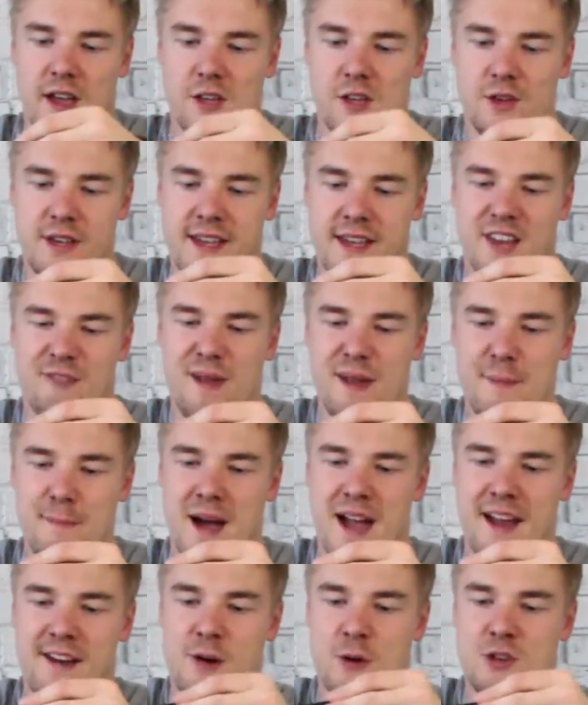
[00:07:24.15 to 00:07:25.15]
You can kind of make
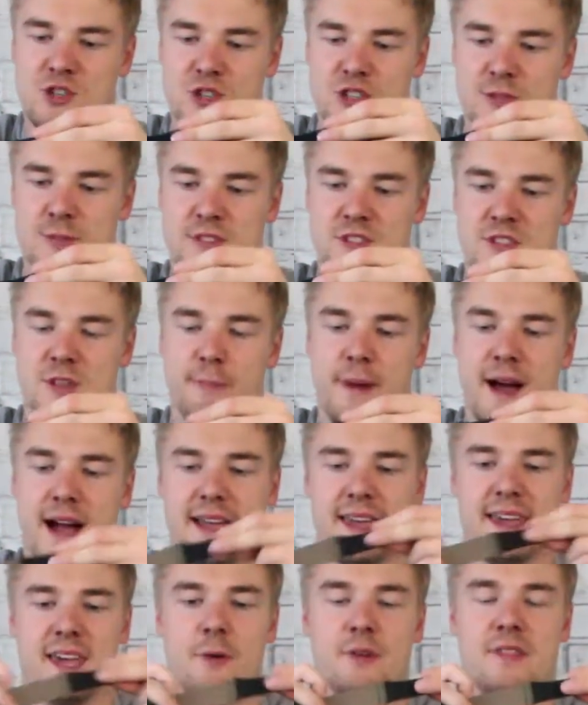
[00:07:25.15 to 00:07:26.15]
micro adjustments in the
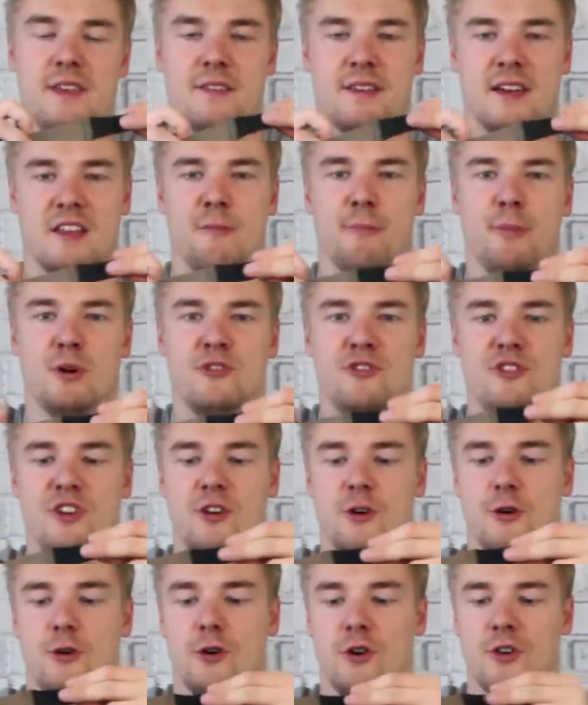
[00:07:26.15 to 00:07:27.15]
back here with this kind of bungee
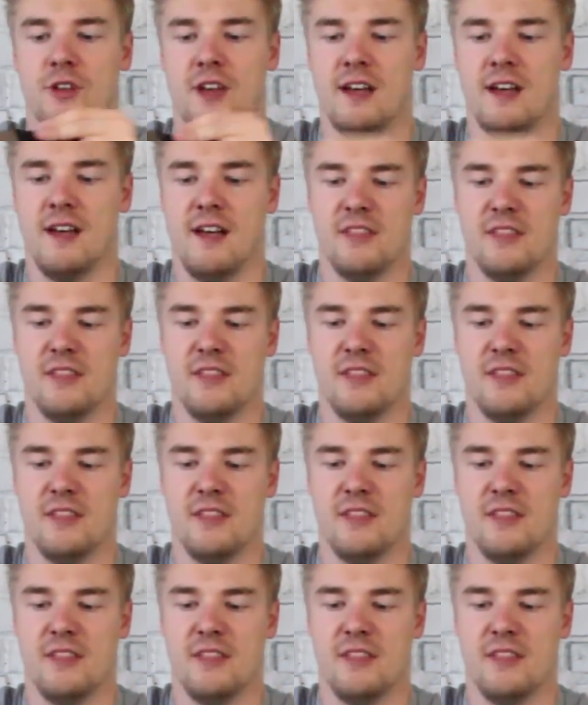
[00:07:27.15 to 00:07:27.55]
cord